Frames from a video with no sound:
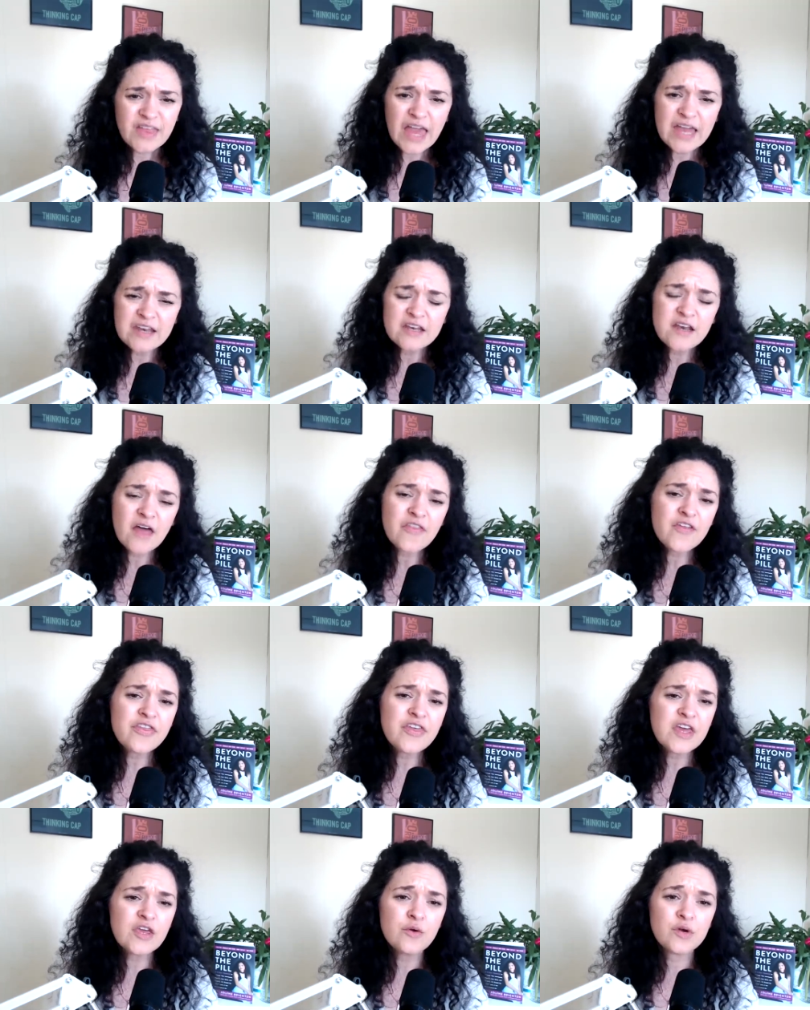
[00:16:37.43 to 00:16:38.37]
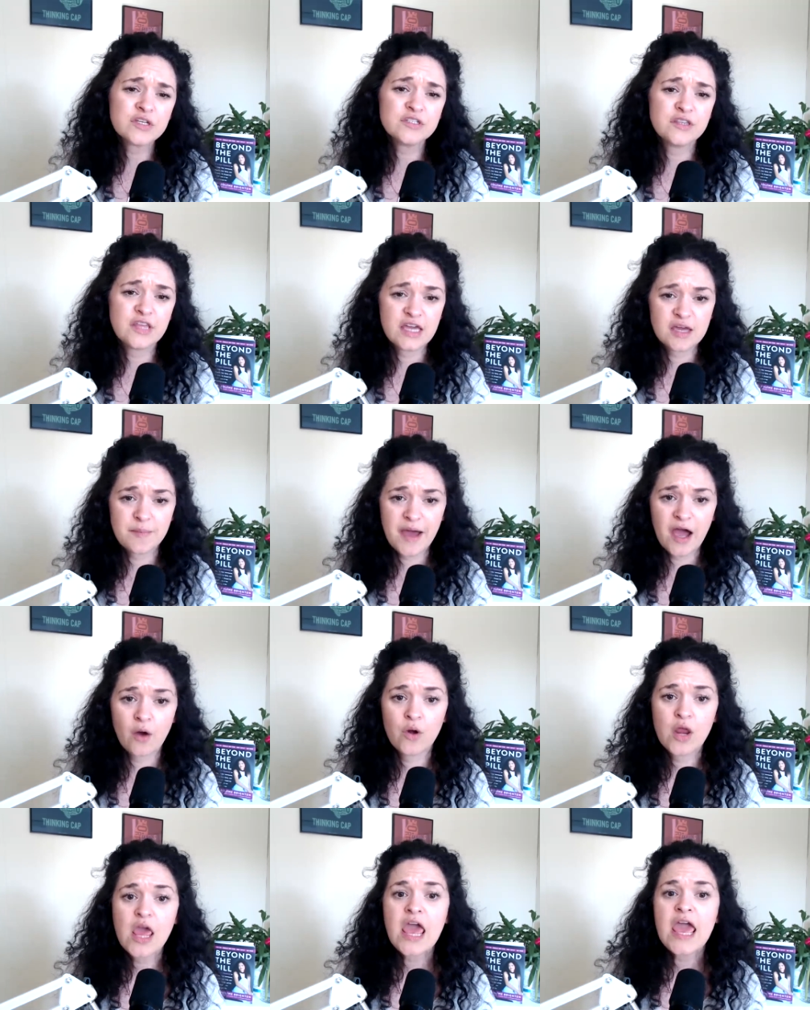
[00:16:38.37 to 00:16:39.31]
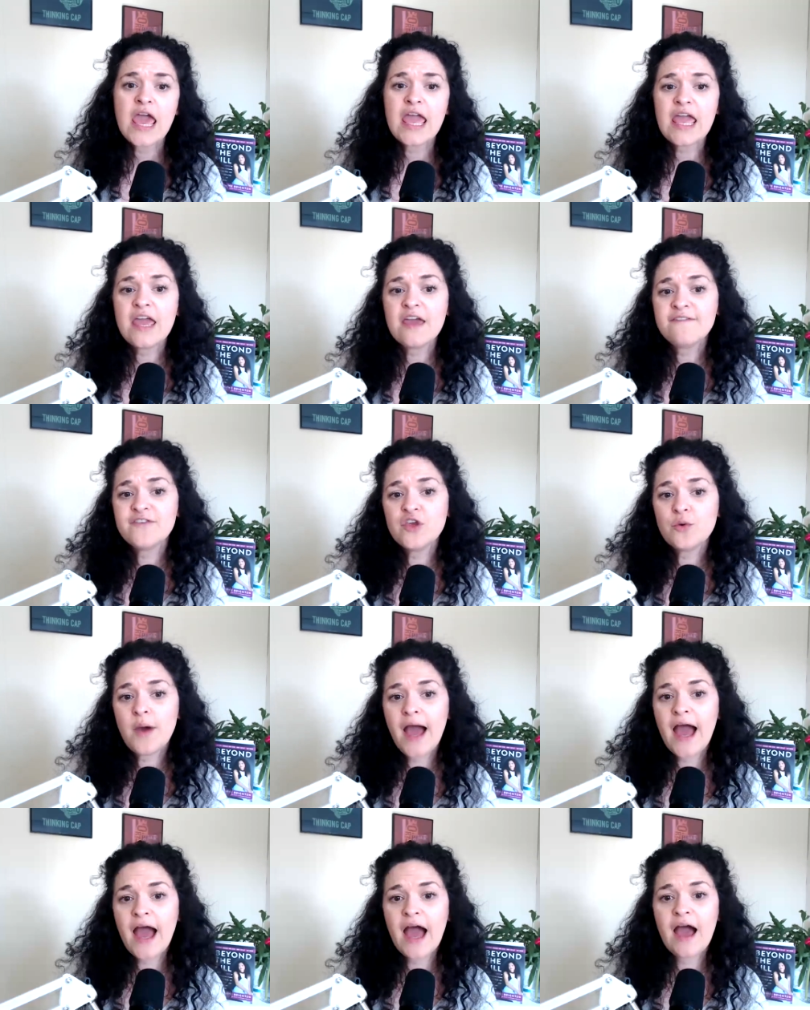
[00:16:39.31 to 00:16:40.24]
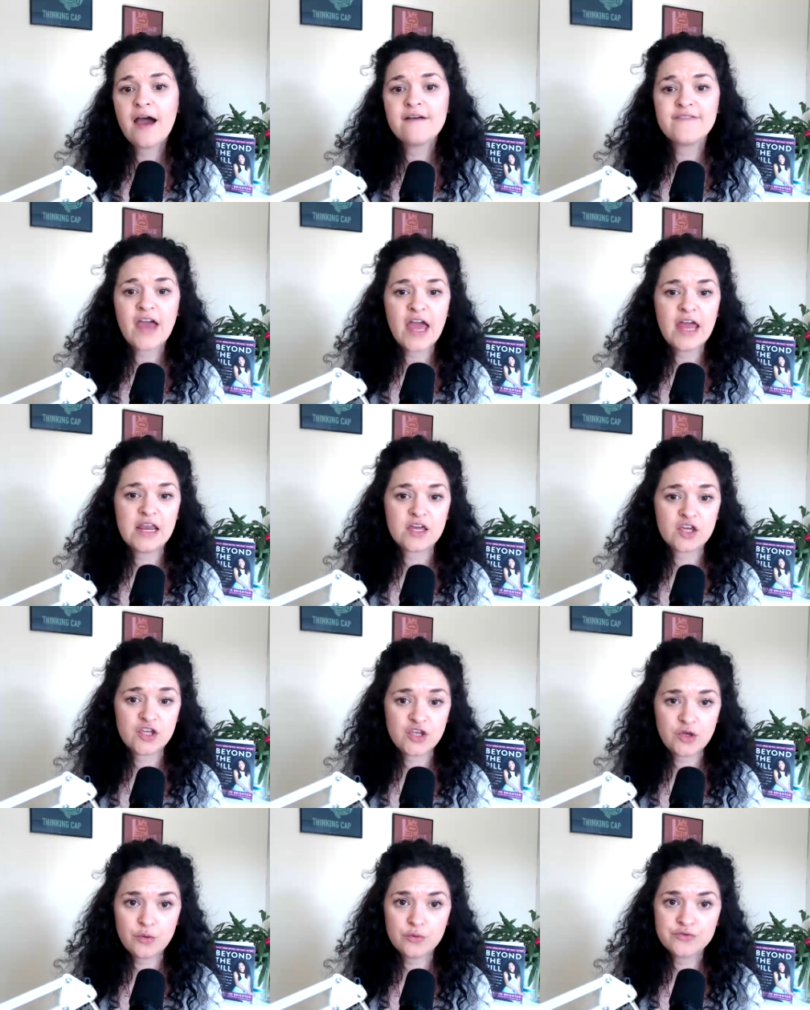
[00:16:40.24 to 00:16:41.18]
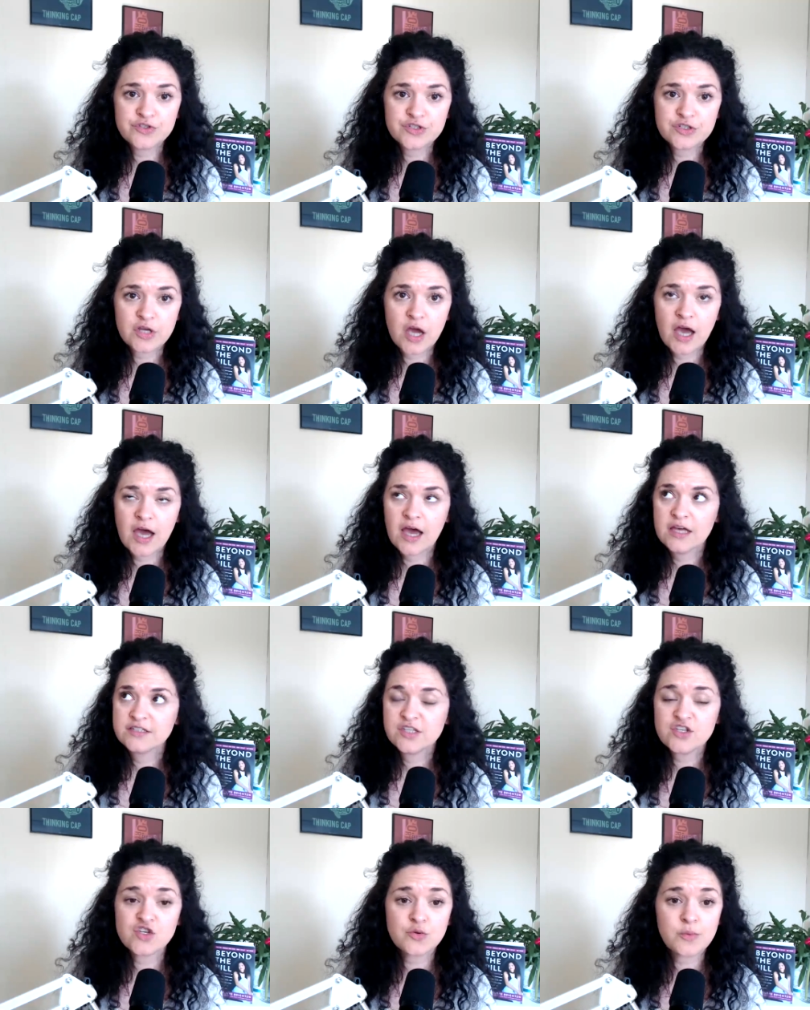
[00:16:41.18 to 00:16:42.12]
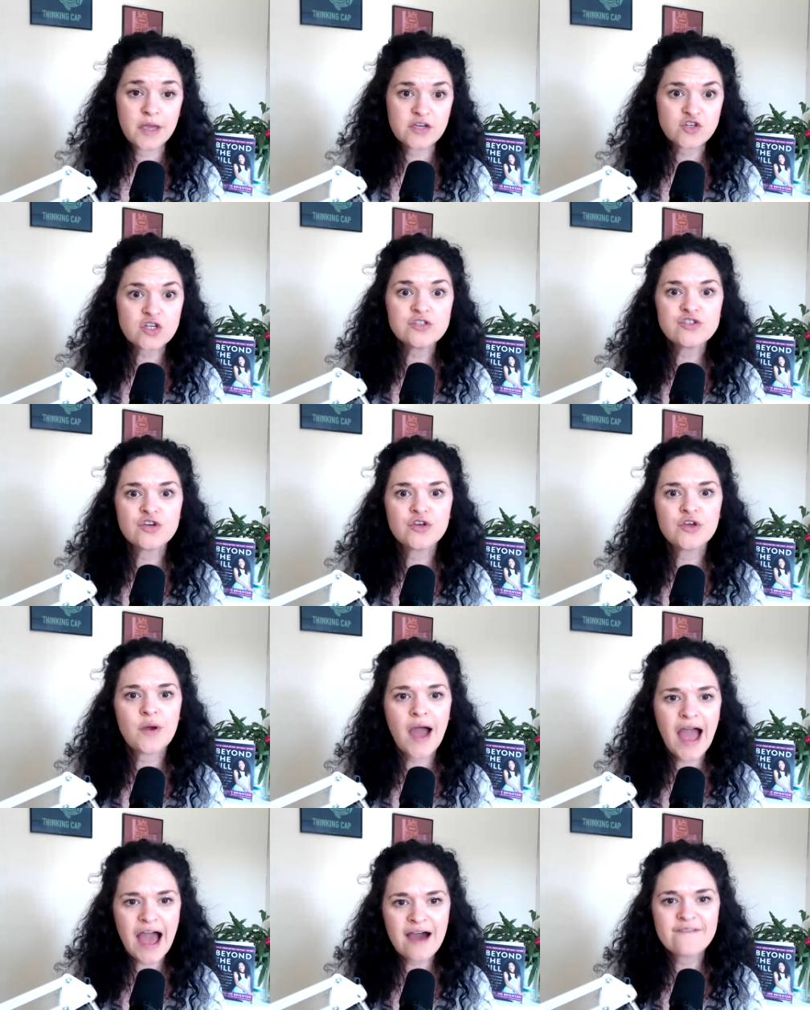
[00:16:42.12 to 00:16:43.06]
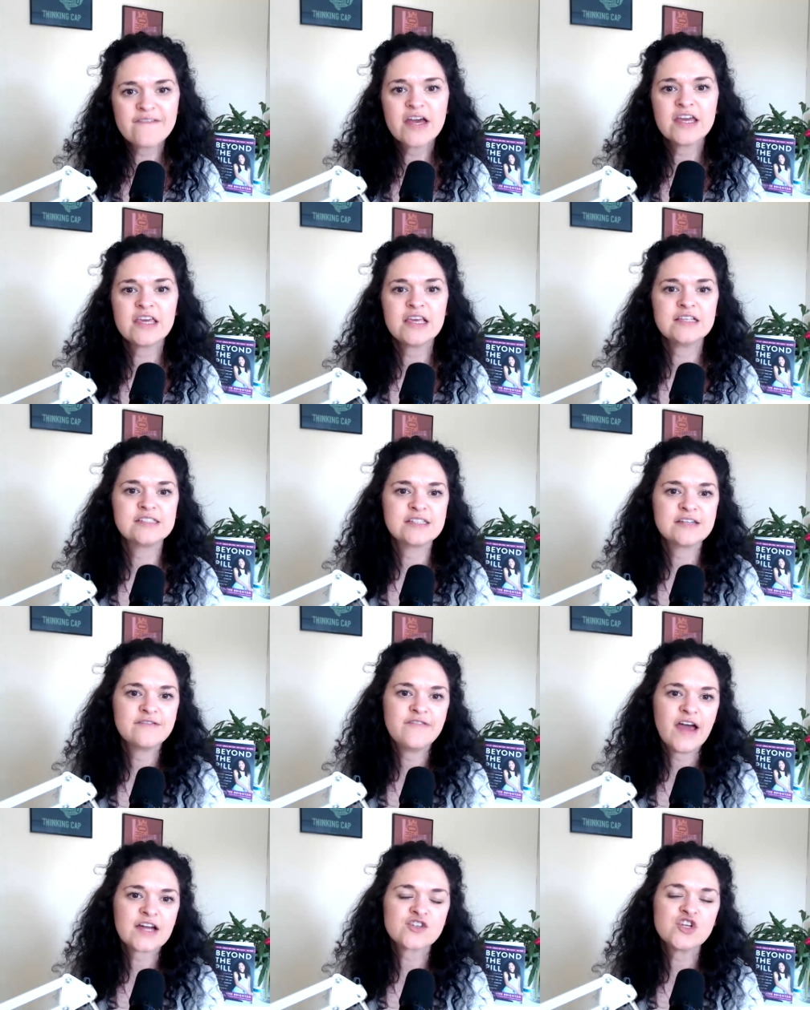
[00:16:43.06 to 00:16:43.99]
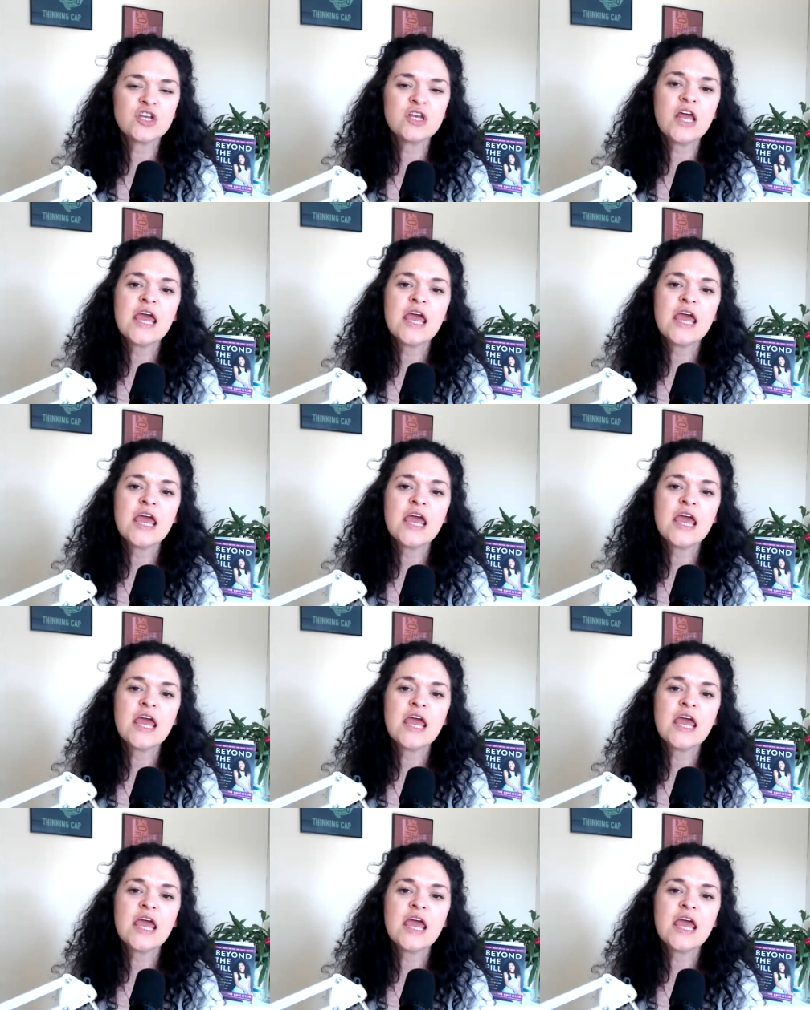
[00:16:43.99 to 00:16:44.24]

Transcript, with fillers: And another thing you can think about if you have an acute situation, so you have a yeast infection,